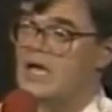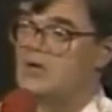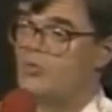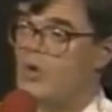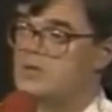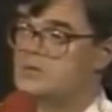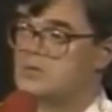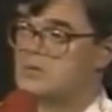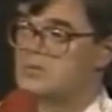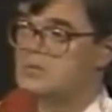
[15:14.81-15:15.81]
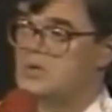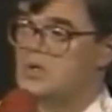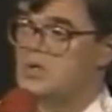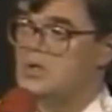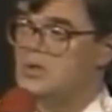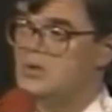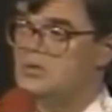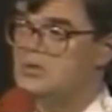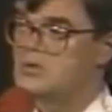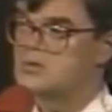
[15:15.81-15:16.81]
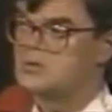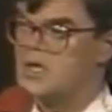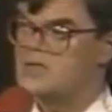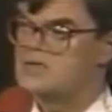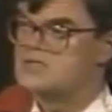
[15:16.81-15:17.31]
and Wendell looked like